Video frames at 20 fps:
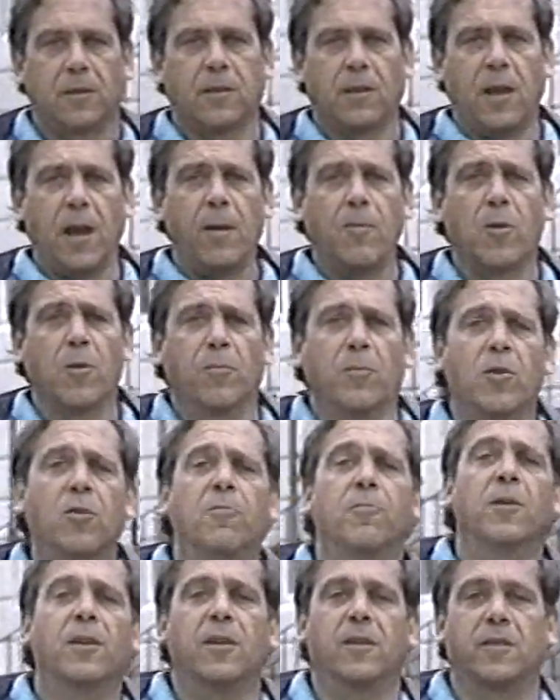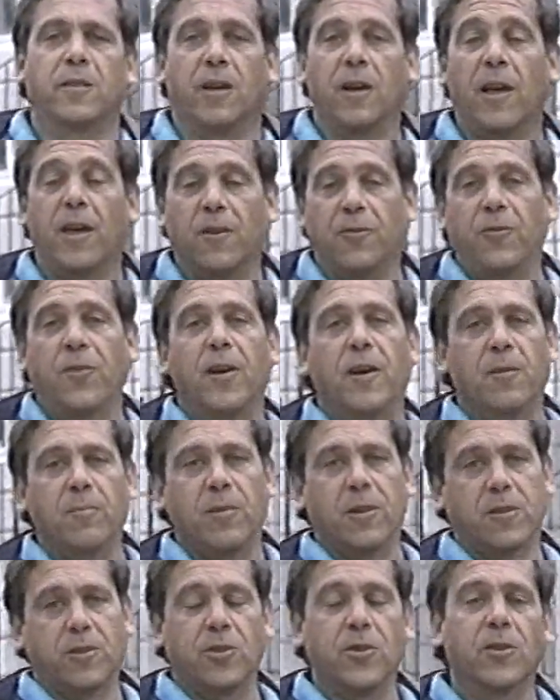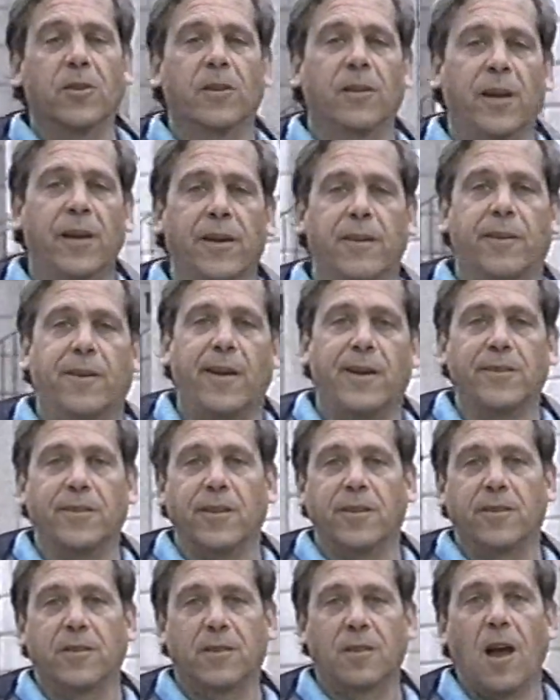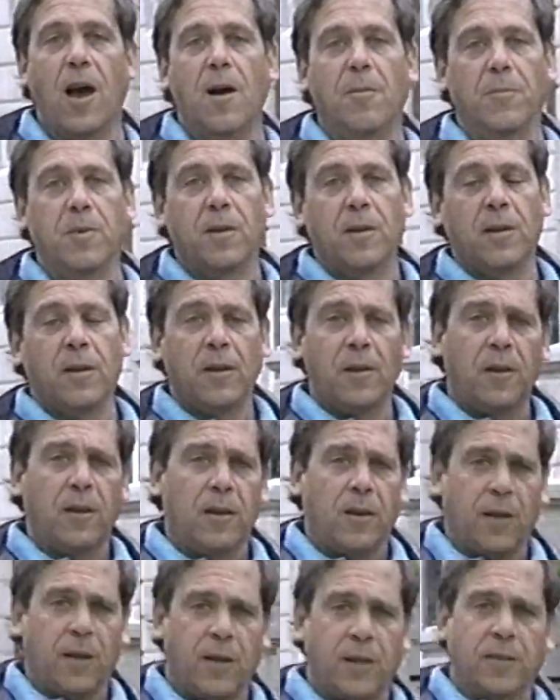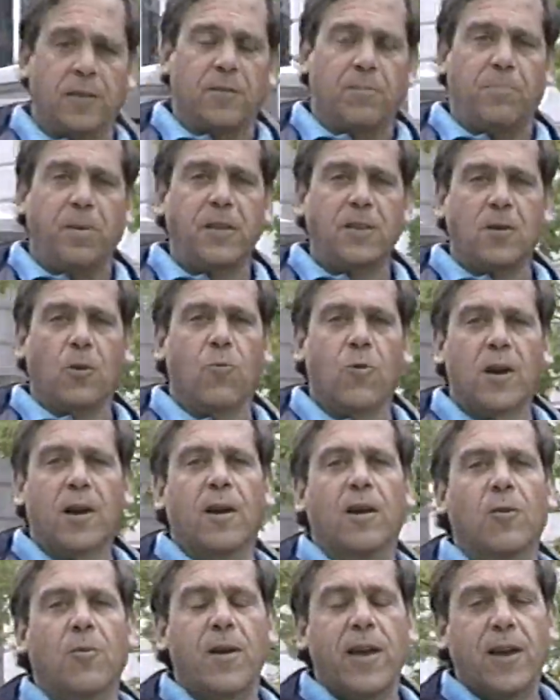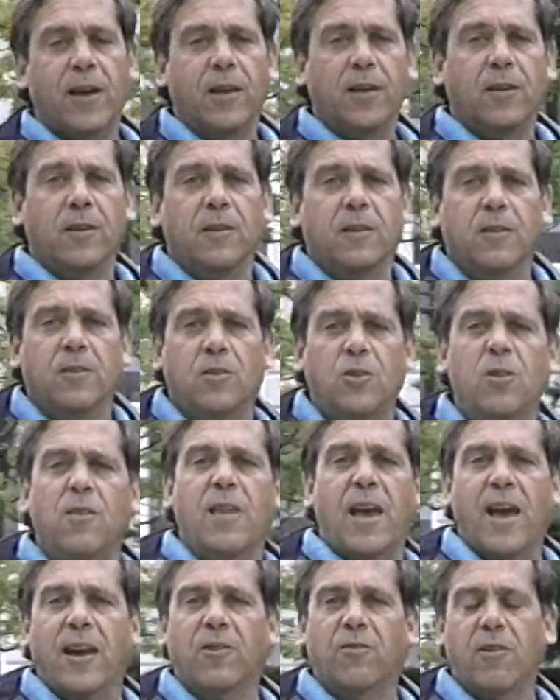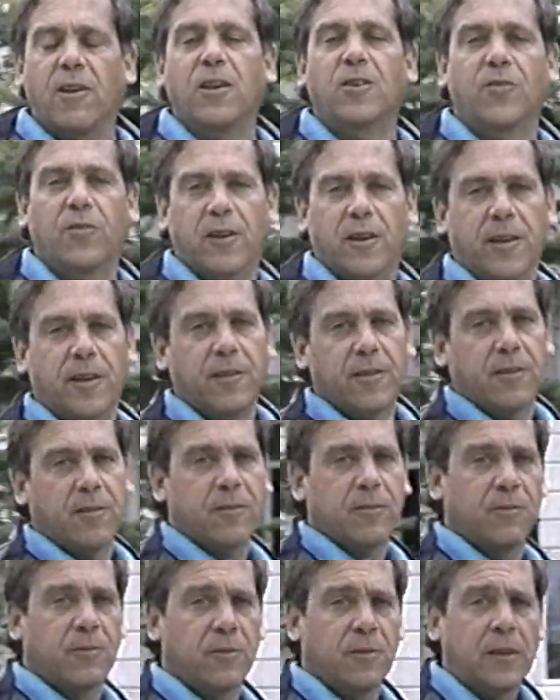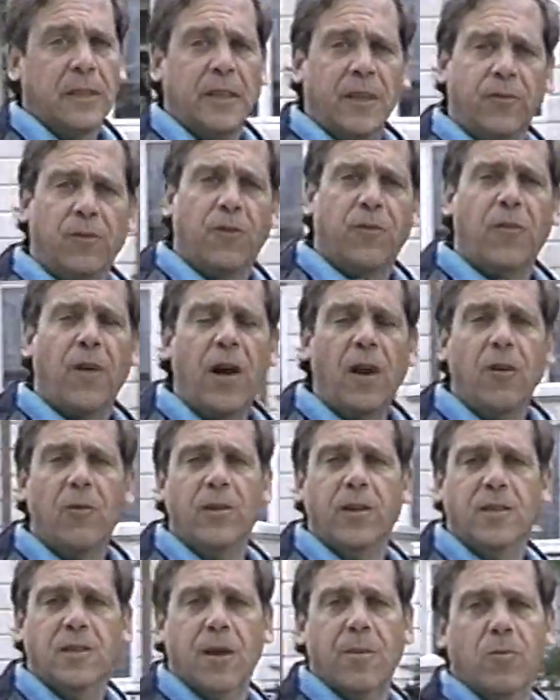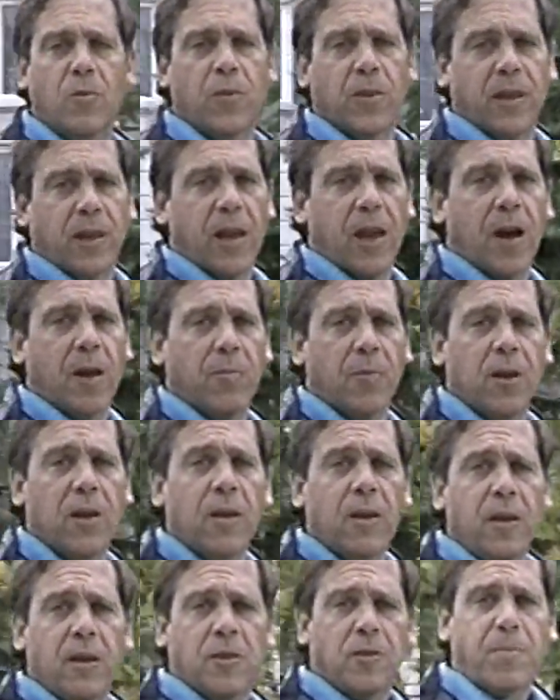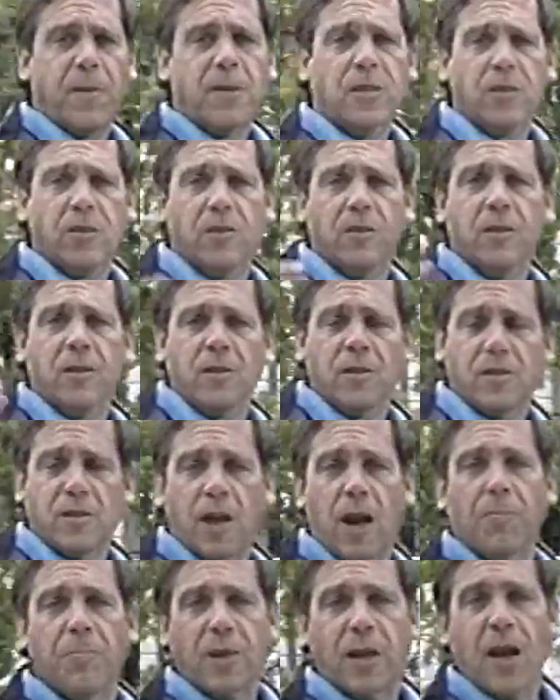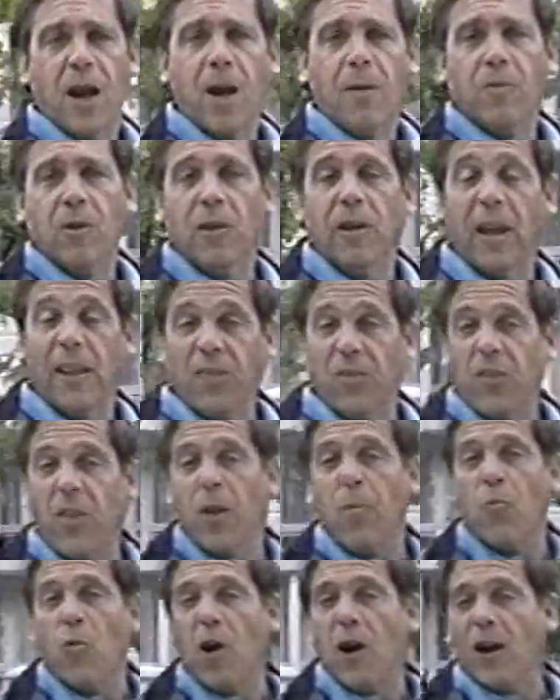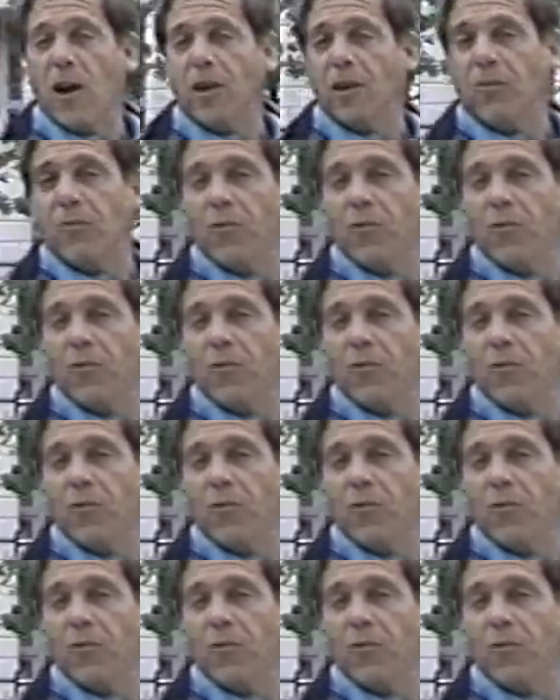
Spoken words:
Camera movement is a lot of fun, but sooner or later it has to stop. And it's best to work out a way it can do that gracefully. If you're following someone with the camera, it's best to stop the camera and let them walk out of